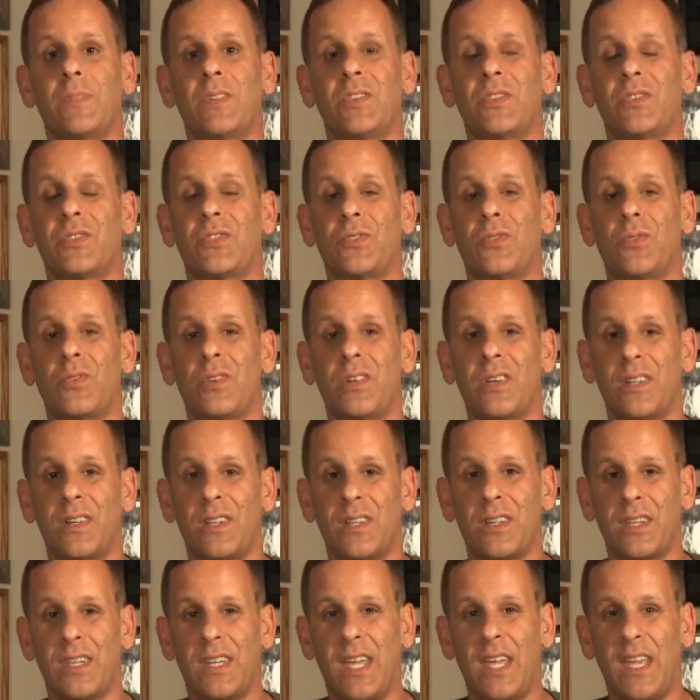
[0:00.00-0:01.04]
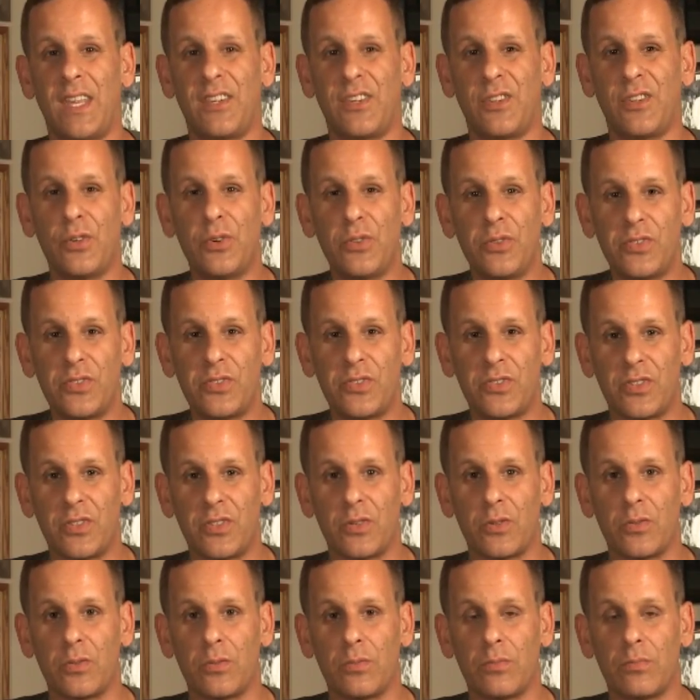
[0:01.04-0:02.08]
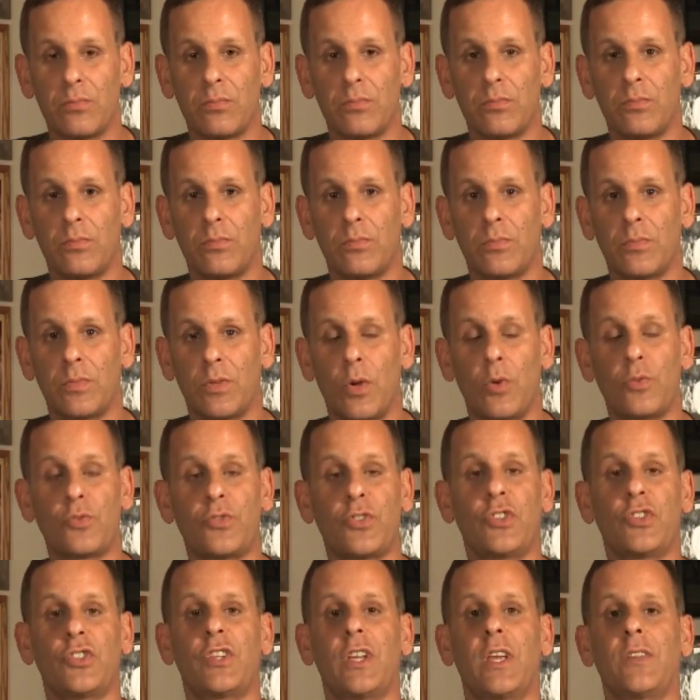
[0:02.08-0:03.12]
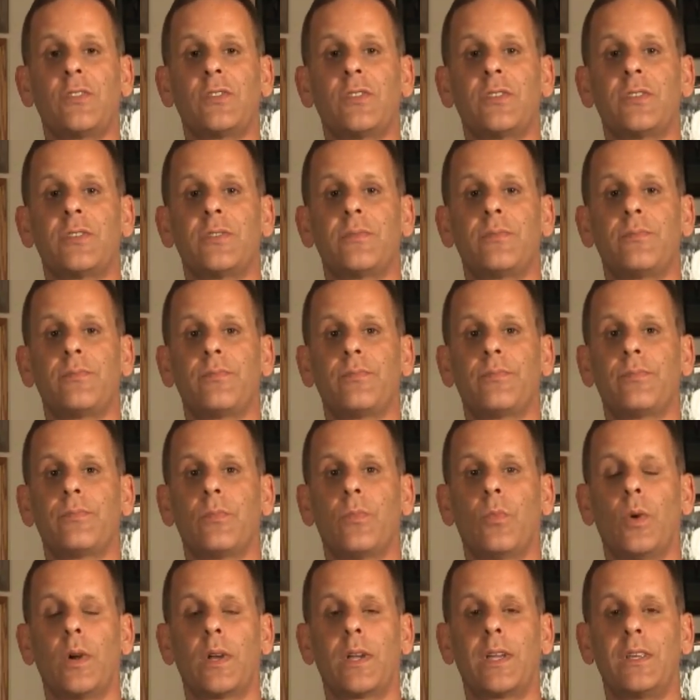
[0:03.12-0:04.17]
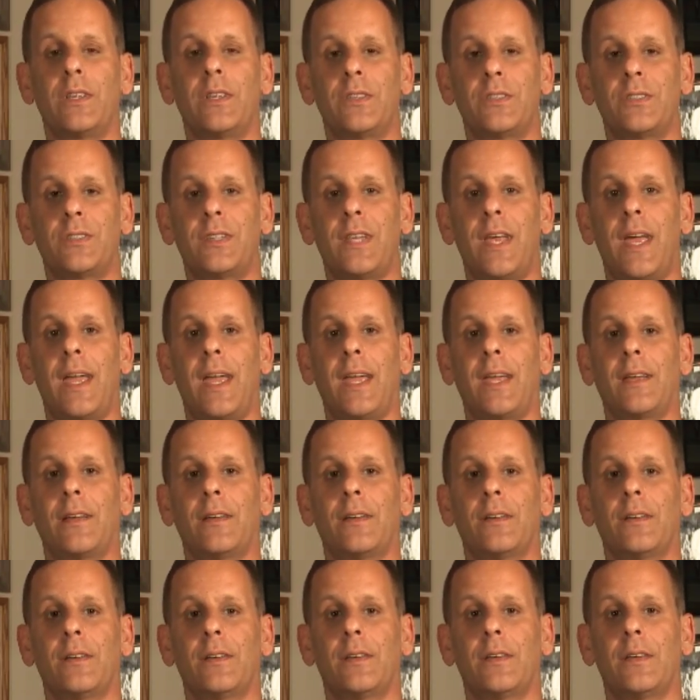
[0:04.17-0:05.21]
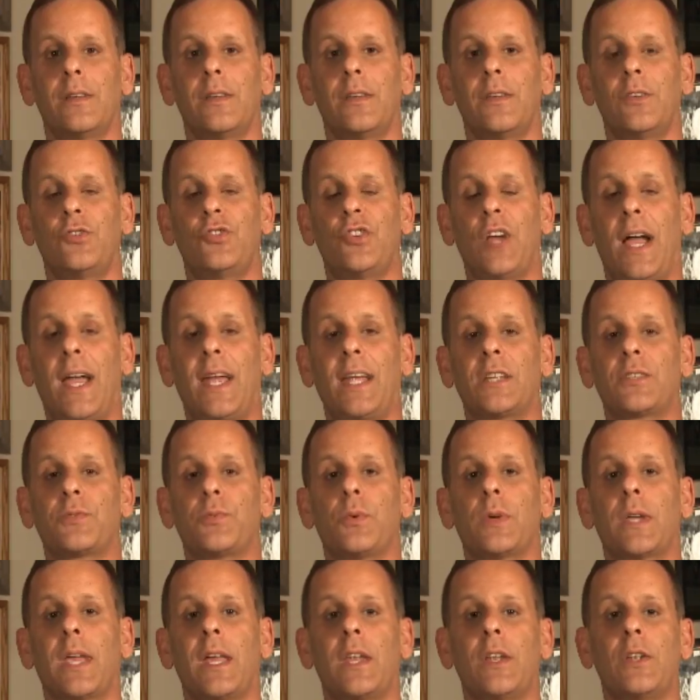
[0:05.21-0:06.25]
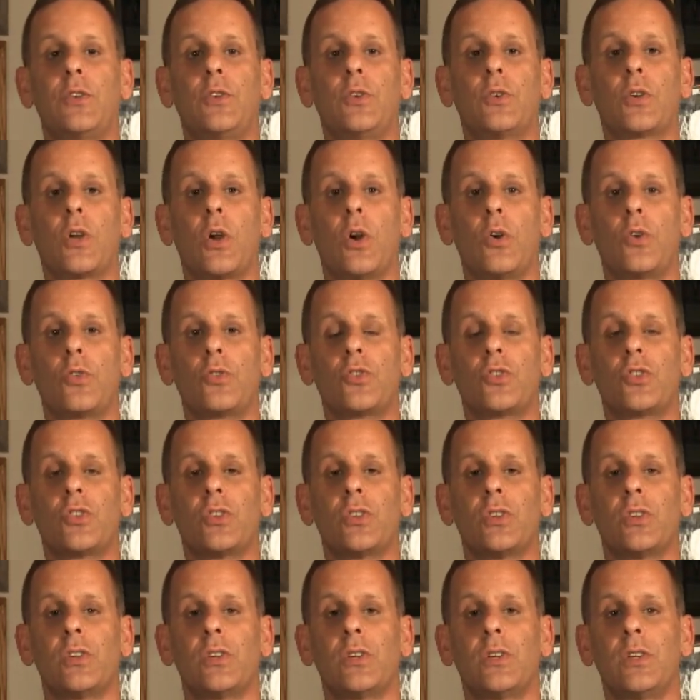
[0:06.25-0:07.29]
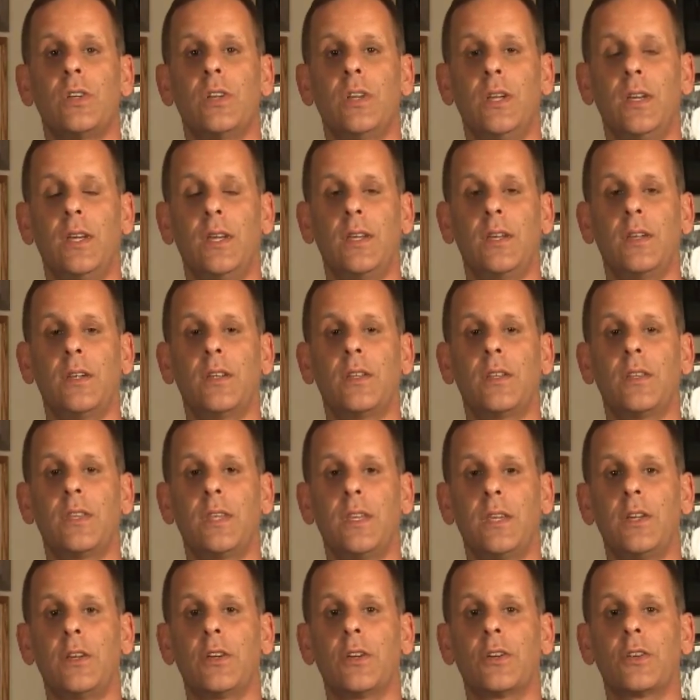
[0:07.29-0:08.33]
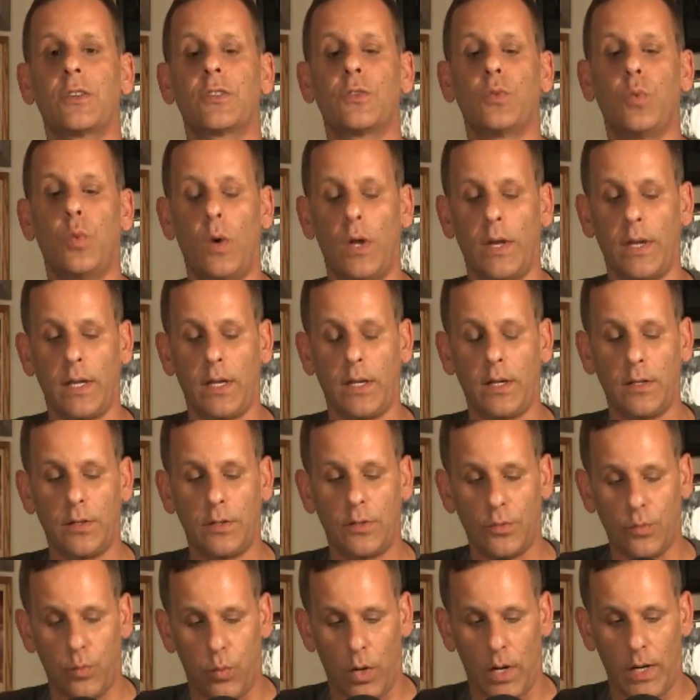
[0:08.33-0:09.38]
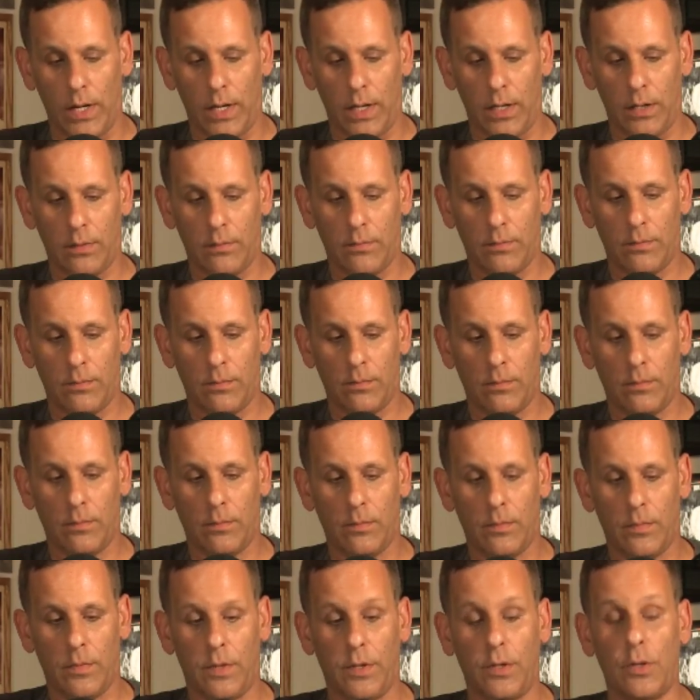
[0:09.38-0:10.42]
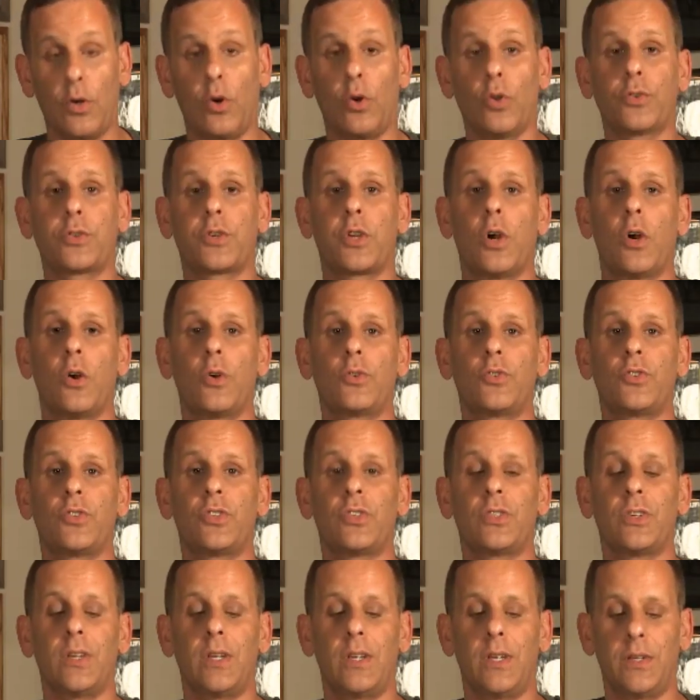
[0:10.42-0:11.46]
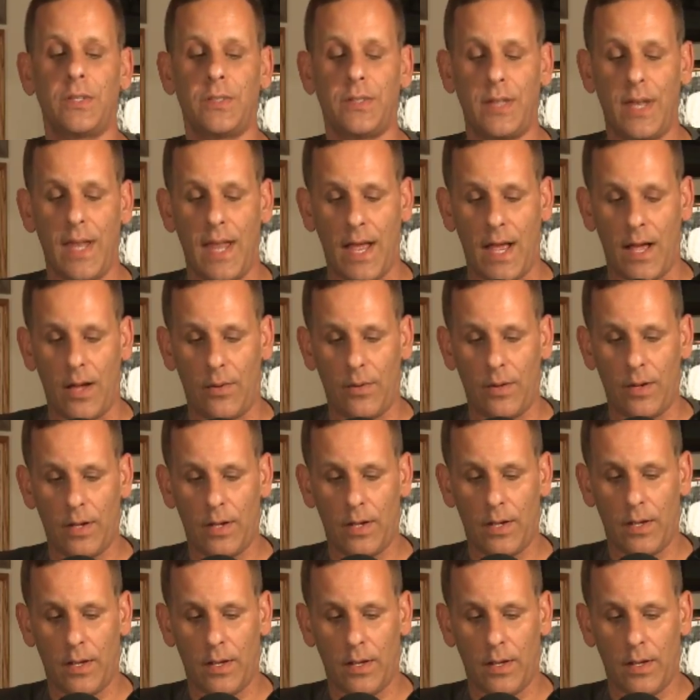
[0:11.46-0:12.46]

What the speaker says: sort of get used to coaching changes. What can you say? Giants will get a new coach in the year 2020. The old coach is now